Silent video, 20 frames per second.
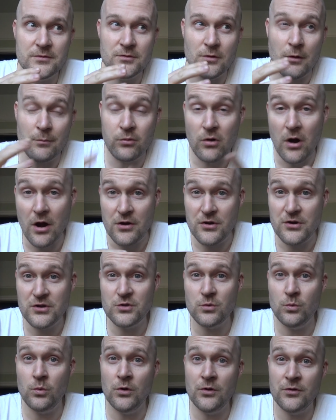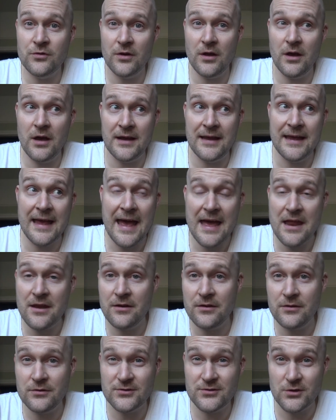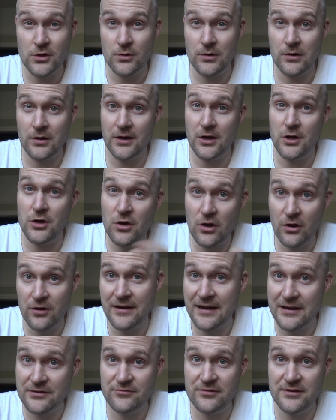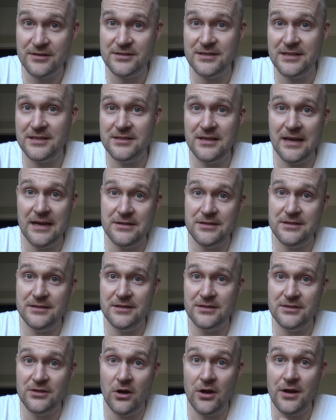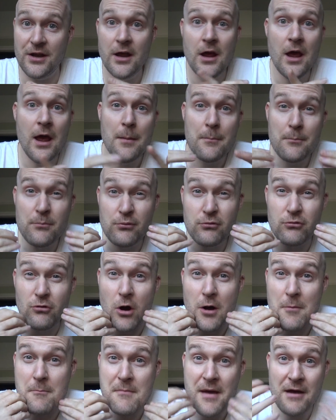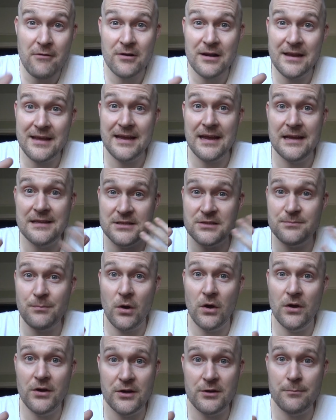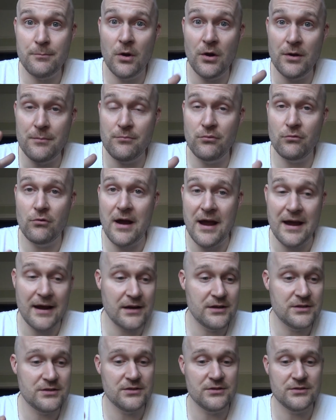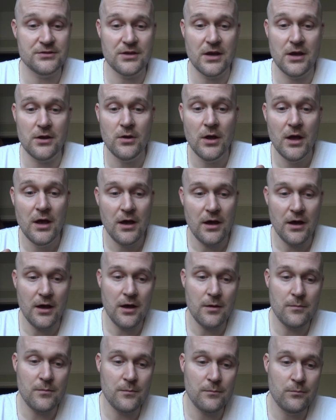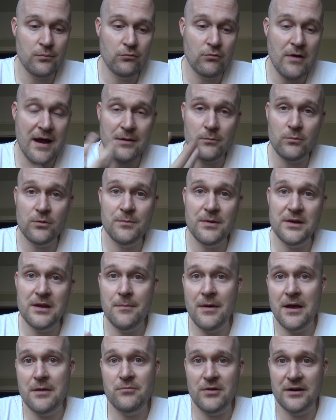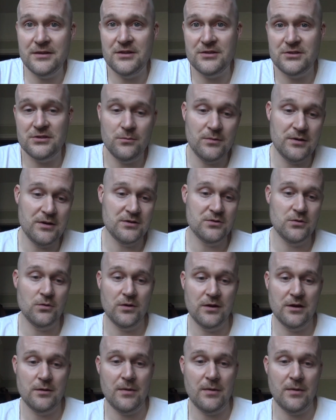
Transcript: approach would again suit like a non-naturalistic staging design primarily inspired by Brecht. So um, Brecht would be your main practitioner when you're talking